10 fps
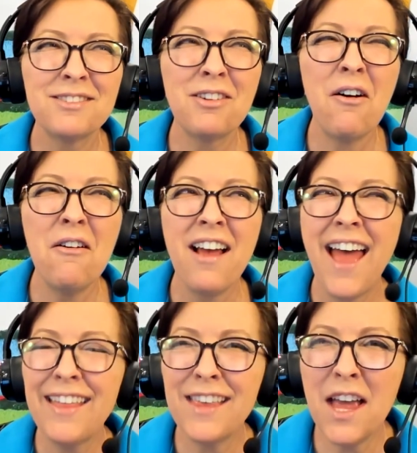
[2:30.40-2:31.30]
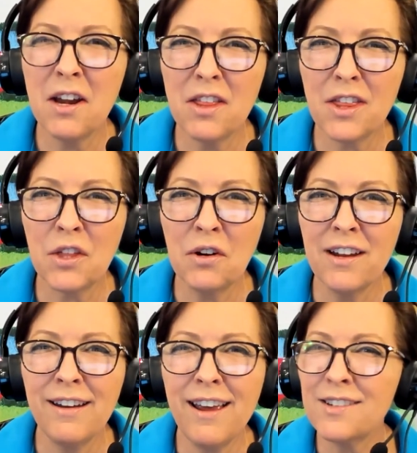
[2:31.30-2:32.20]
So at the end of the
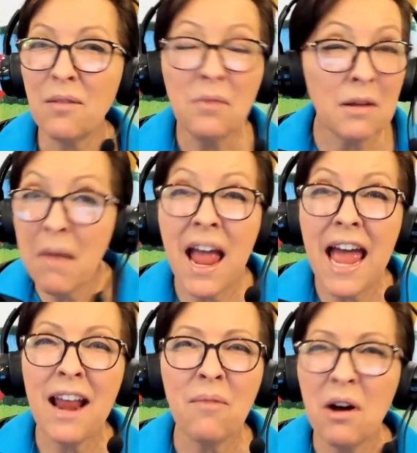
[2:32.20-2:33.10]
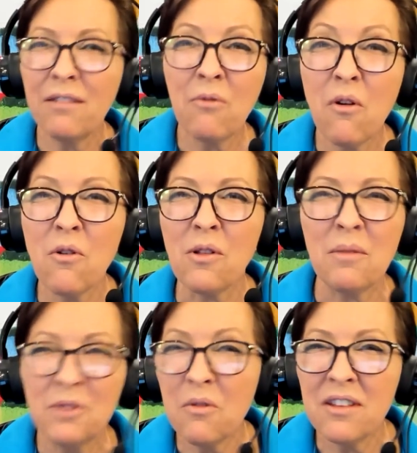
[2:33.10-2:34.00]
30 days, I'm like, man, I'm on a roll.
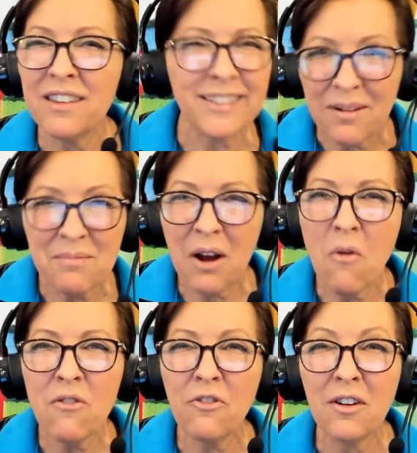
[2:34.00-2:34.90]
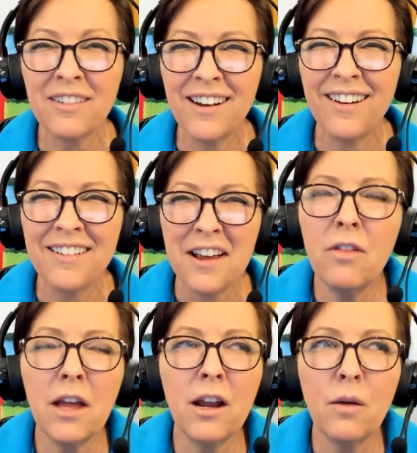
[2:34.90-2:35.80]
I'm doing this. I'm going for it, you know.
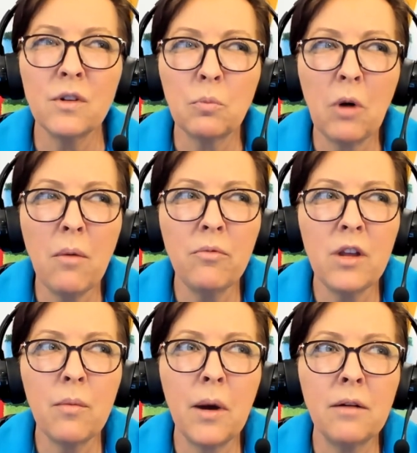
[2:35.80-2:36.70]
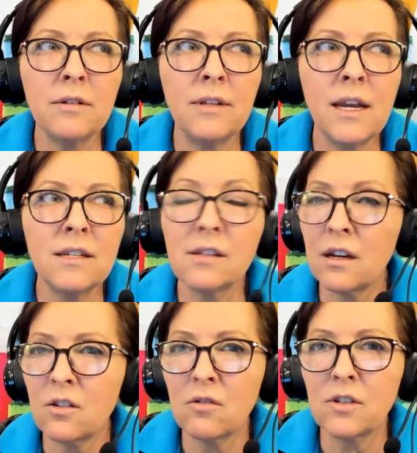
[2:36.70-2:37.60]
And then it was probably about day
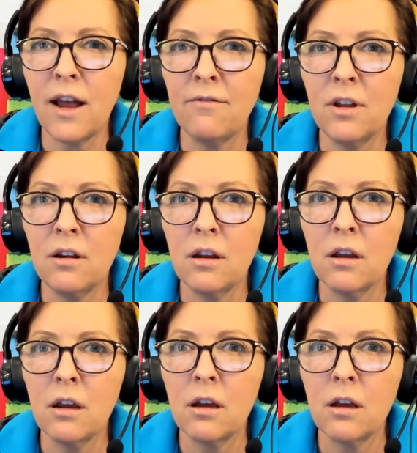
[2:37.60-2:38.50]
6 or 7